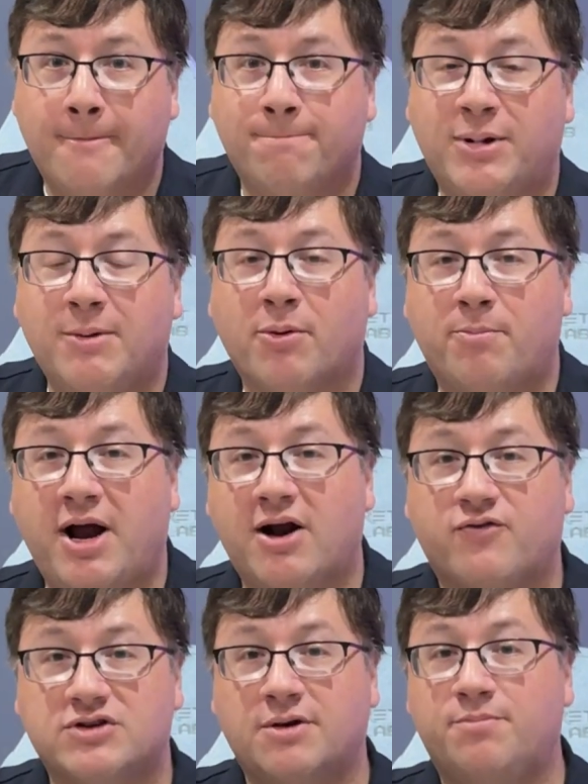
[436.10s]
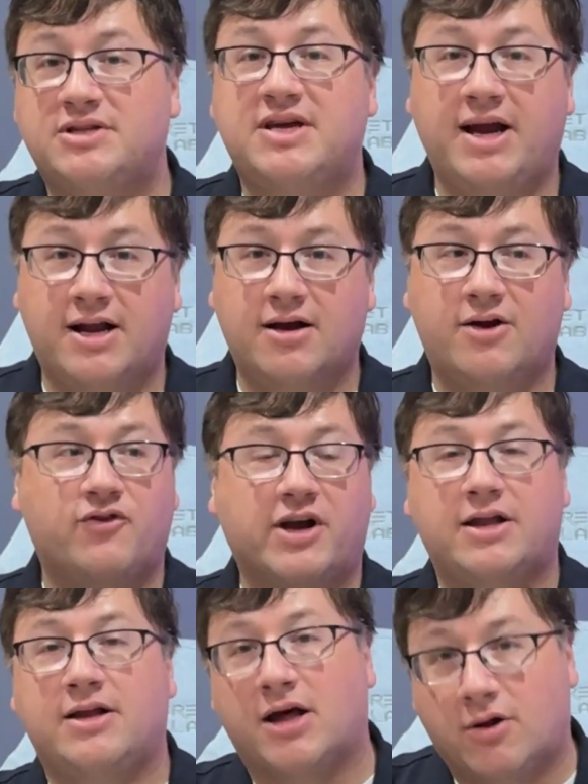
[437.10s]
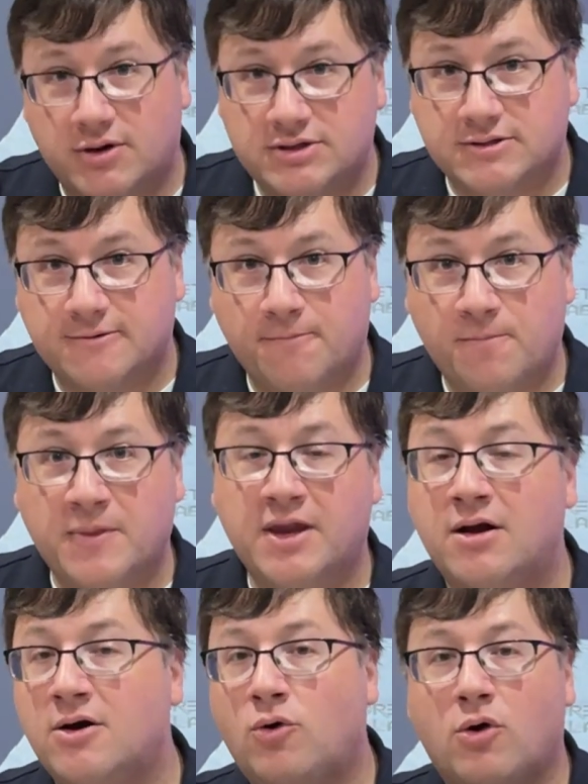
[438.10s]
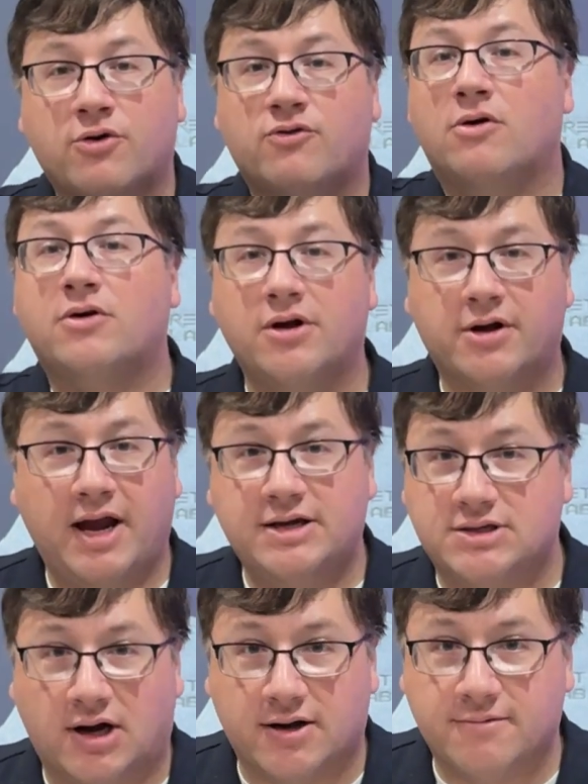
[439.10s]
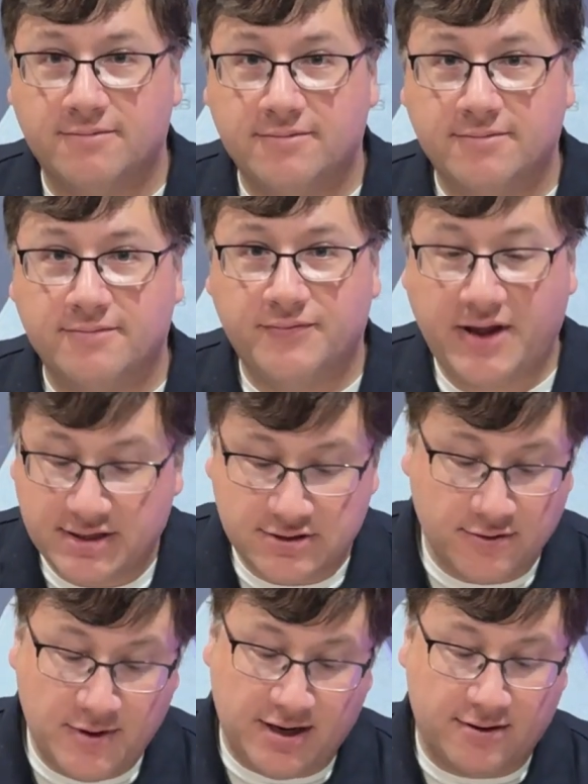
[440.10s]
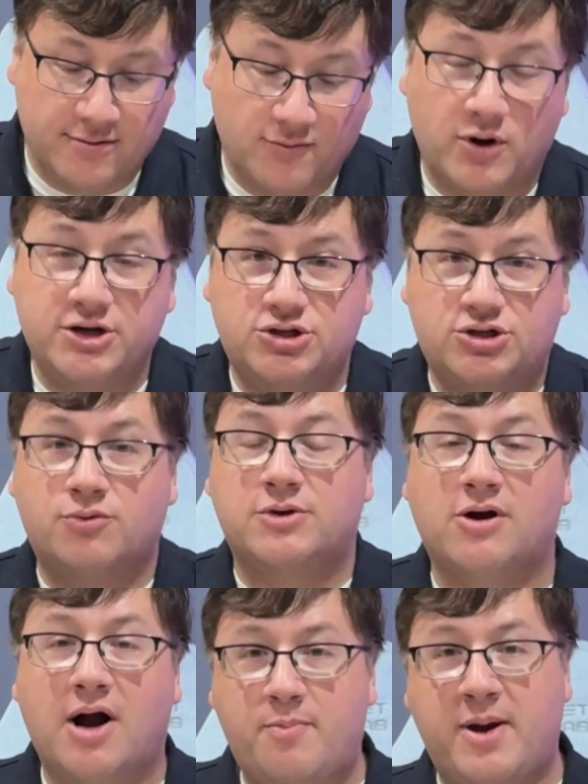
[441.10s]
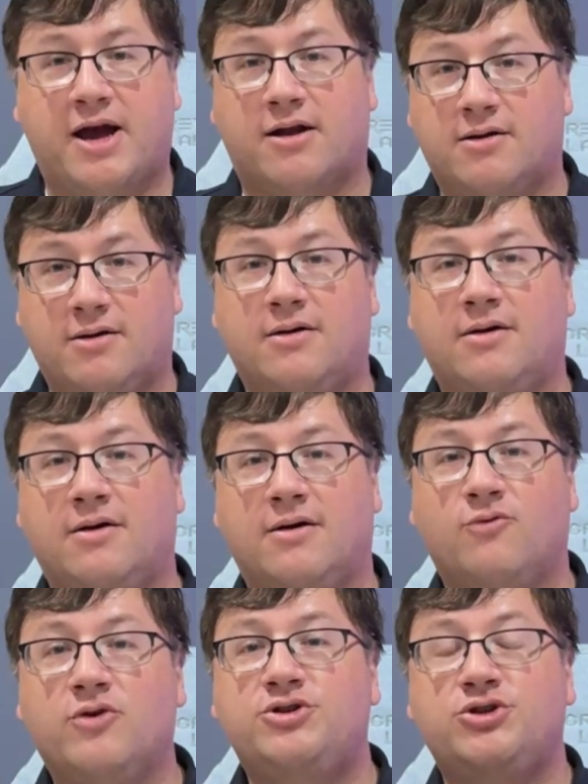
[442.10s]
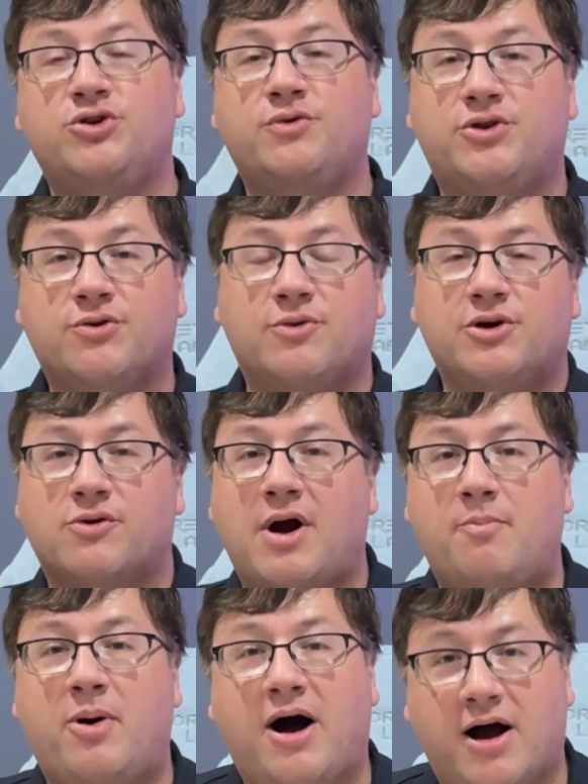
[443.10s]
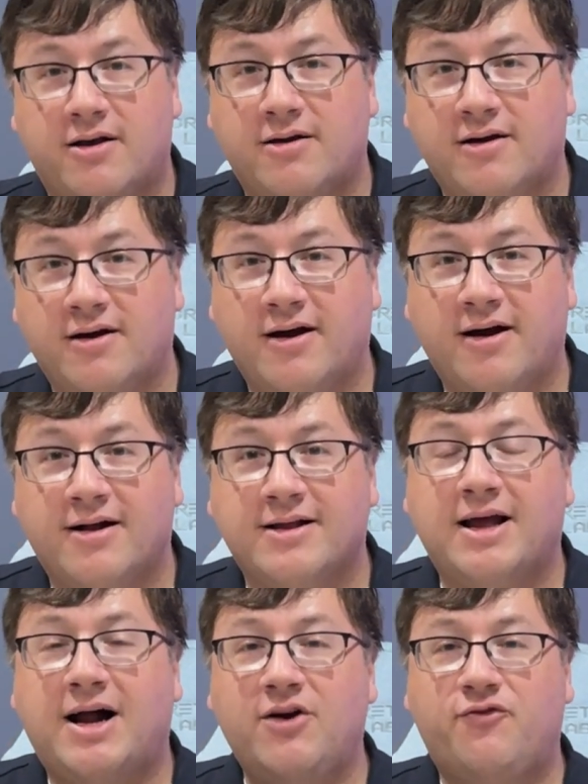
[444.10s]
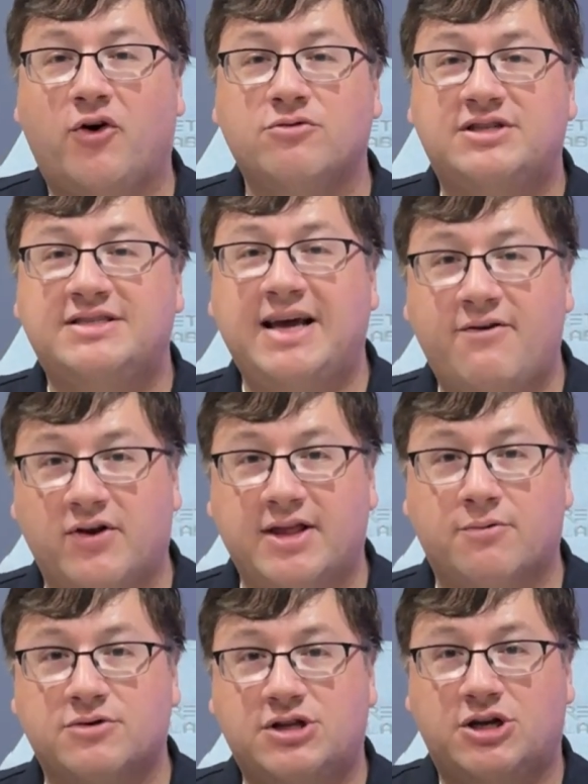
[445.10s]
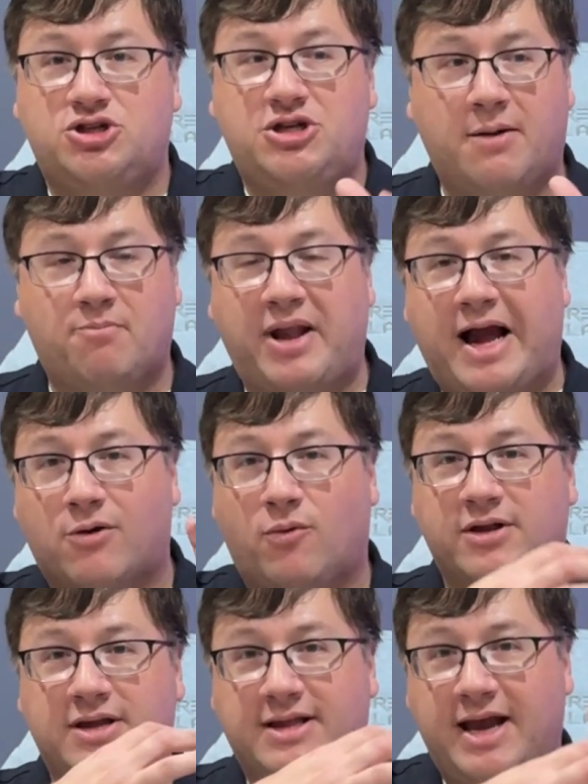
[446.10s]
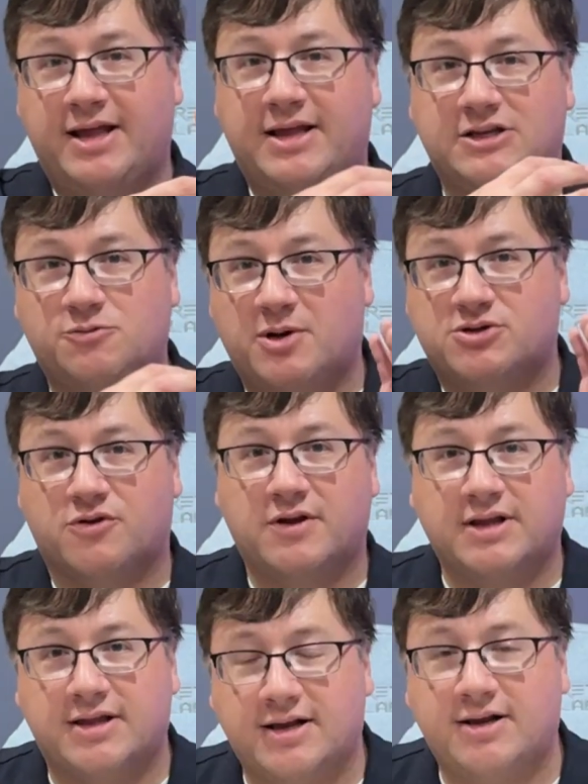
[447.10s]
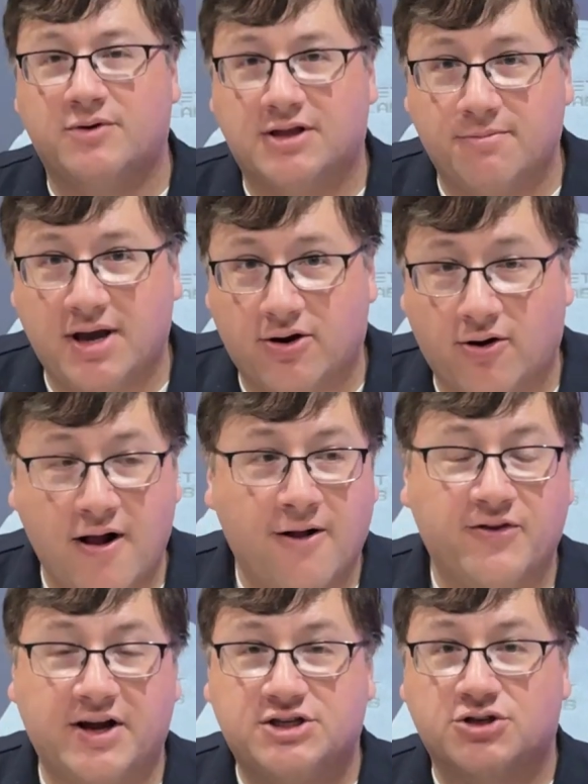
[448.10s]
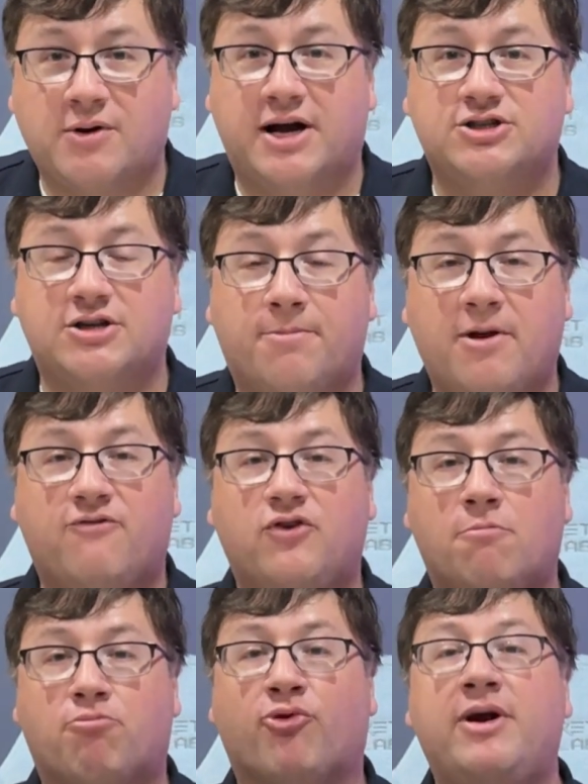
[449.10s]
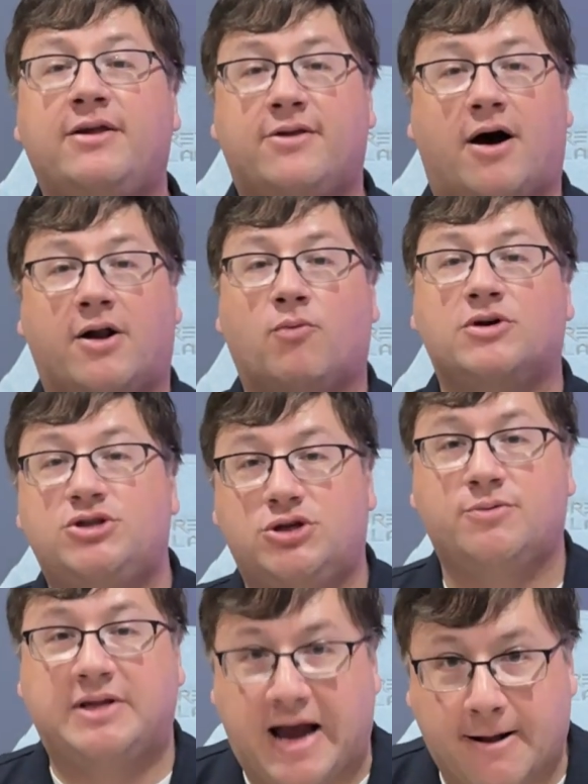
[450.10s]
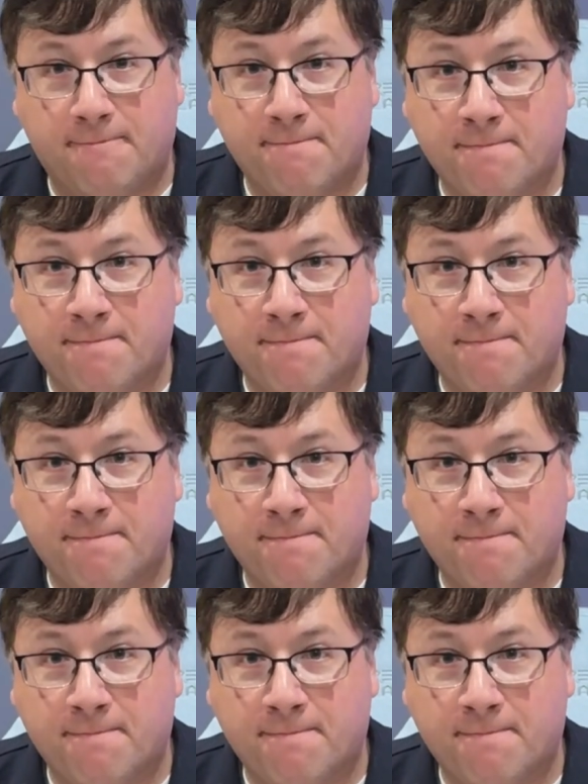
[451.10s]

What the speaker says: Be prepared for some patina if you're getting the other ones. Or throw a clear case on it. That's to me. What did you do with your iPad? What did you do with your iPod? That iPhone 7, that was the jet black one that they had that special thing that they did with the metal that scratched up if you breathed on it. What did you do with that?